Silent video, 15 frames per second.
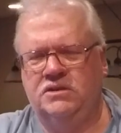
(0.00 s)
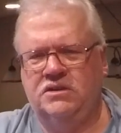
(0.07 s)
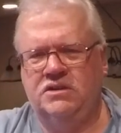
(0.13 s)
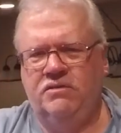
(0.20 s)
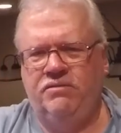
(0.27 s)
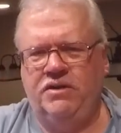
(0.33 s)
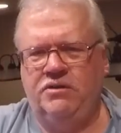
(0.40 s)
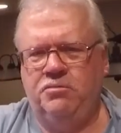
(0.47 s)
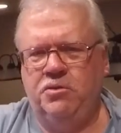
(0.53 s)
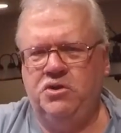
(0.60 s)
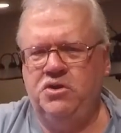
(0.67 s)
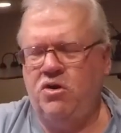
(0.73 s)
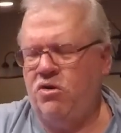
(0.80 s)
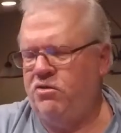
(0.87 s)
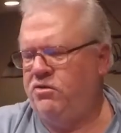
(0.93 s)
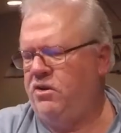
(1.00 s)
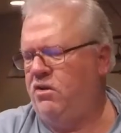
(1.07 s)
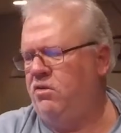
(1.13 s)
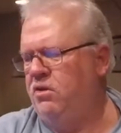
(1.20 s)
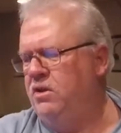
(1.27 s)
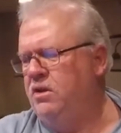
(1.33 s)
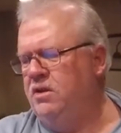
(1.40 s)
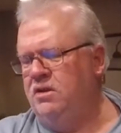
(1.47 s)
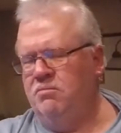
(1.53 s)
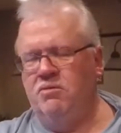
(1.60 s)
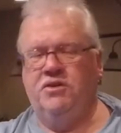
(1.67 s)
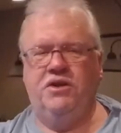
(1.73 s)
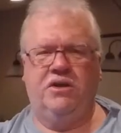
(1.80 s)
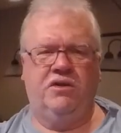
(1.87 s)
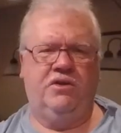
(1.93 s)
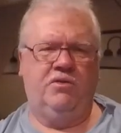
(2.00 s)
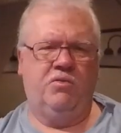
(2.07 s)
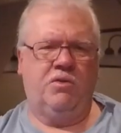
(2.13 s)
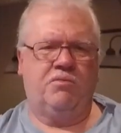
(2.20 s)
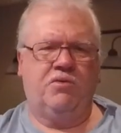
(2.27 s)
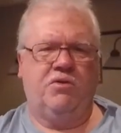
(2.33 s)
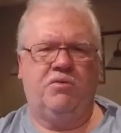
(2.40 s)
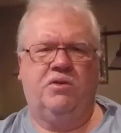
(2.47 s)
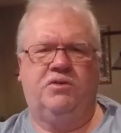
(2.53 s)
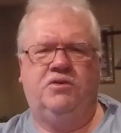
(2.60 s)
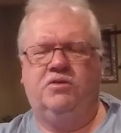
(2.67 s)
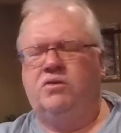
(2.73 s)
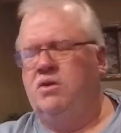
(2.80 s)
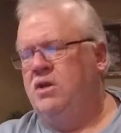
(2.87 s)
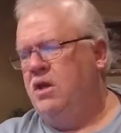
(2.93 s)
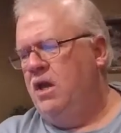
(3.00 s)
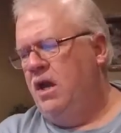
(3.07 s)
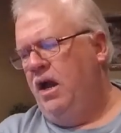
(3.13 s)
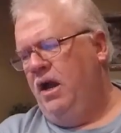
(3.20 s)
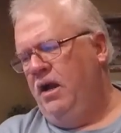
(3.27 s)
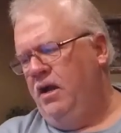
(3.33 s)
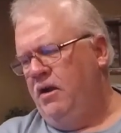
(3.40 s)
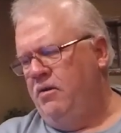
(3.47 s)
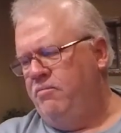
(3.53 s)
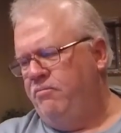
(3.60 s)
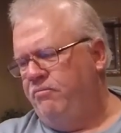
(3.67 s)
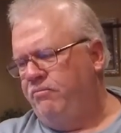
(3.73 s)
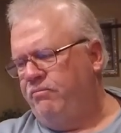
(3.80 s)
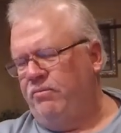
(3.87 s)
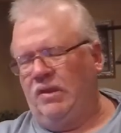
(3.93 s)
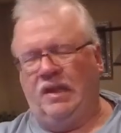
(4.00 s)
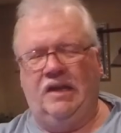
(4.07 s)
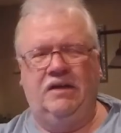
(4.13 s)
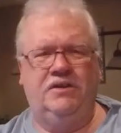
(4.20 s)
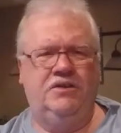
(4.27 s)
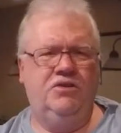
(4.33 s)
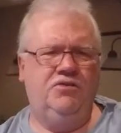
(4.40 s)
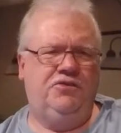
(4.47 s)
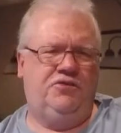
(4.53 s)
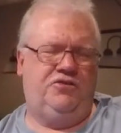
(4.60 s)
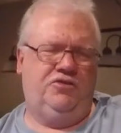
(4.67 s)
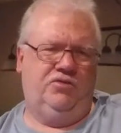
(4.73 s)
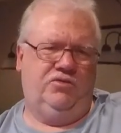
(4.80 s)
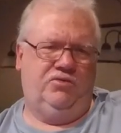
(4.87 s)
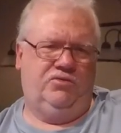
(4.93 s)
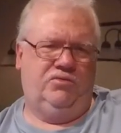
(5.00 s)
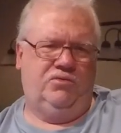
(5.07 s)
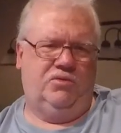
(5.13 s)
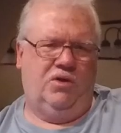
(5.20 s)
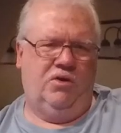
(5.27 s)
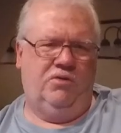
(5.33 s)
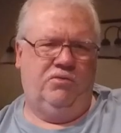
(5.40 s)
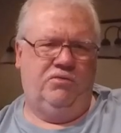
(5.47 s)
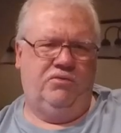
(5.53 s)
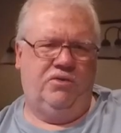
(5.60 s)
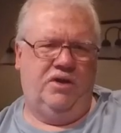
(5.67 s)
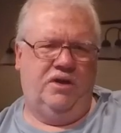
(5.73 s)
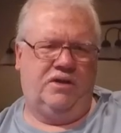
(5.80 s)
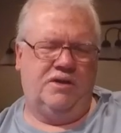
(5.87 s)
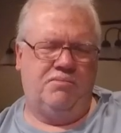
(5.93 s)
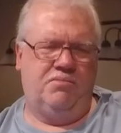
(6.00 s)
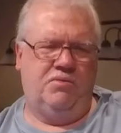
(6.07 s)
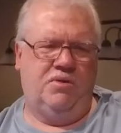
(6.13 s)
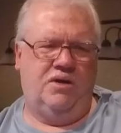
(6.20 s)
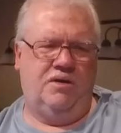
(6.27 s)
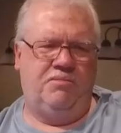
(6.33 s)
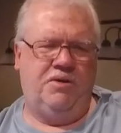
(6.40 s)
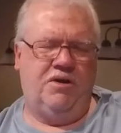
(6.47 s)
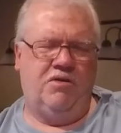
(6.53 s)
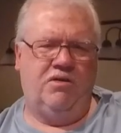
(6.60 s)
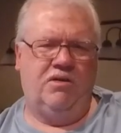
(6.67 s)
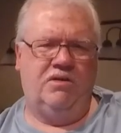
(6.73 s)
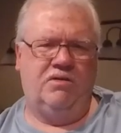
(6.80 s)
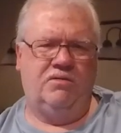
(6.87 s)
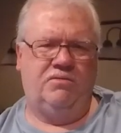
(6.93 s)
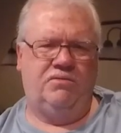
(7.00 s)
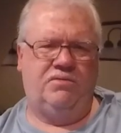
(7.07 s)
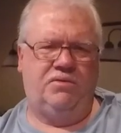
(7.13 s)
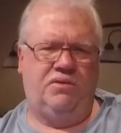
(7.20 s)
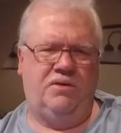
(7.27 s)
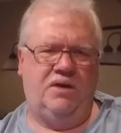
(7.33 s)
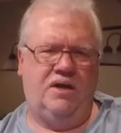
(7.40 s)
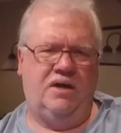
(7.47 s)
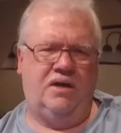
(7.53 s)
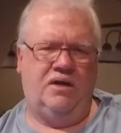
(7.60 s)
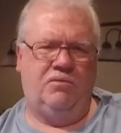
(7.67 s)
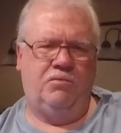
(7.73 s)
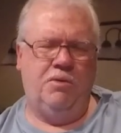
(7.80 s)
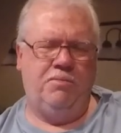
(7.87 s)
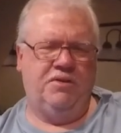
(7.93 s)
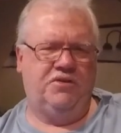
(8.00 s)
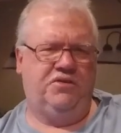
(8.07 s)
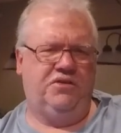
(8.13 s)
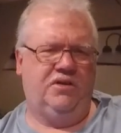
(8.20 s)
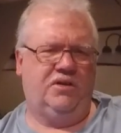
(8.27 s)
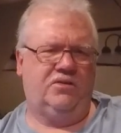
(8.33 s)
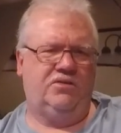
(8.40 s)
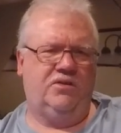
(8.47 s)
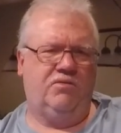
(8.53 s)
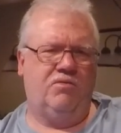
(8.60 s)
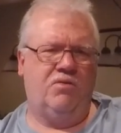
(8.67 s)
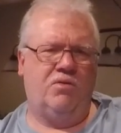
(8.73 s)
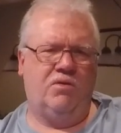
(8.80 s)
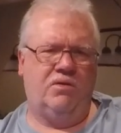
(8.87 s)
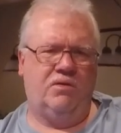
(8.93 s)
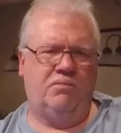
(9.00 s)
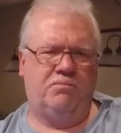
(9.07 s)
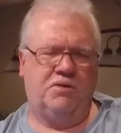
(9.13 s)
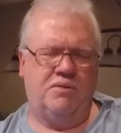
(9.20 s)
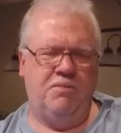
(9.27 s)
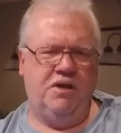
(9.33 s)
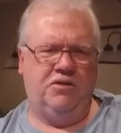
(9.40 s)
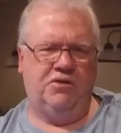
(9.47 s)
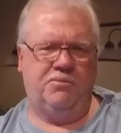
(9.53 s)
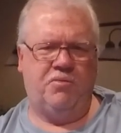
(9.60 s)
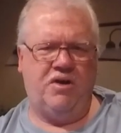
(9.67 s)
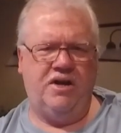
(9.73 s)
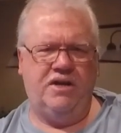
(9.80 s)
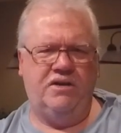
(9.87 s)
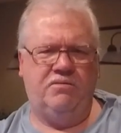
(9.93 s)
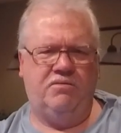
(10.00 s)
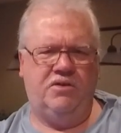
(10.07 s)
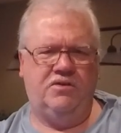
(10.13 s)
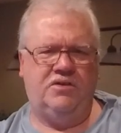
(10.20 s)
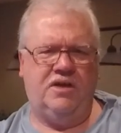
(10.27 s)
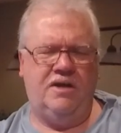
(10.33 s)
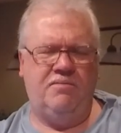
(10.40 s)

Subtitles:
Facebook yard sale. But they work pretty well too. I used to own a pair of whooping sticks. They were Cabela's brand at one time,